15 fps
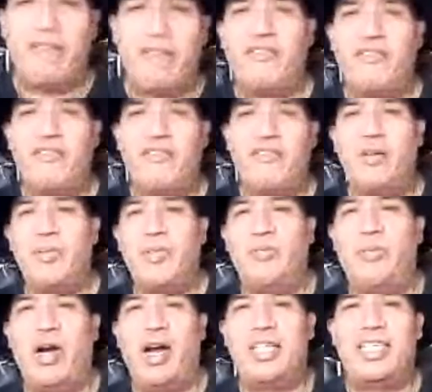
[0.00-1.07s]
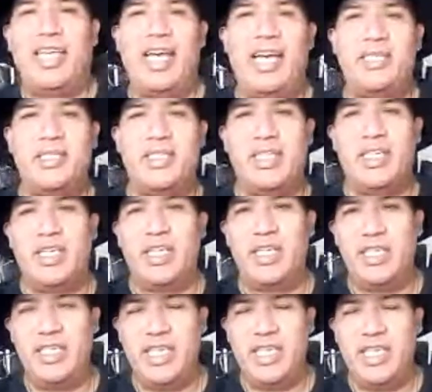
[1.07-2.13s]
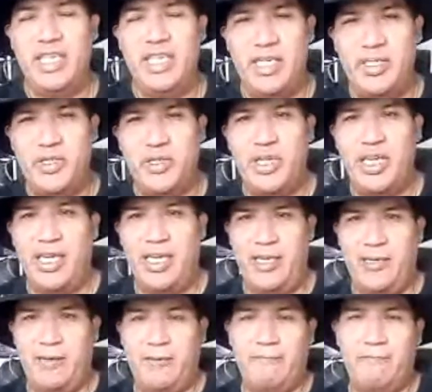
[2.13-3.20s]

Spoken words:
from the podcast yesterday,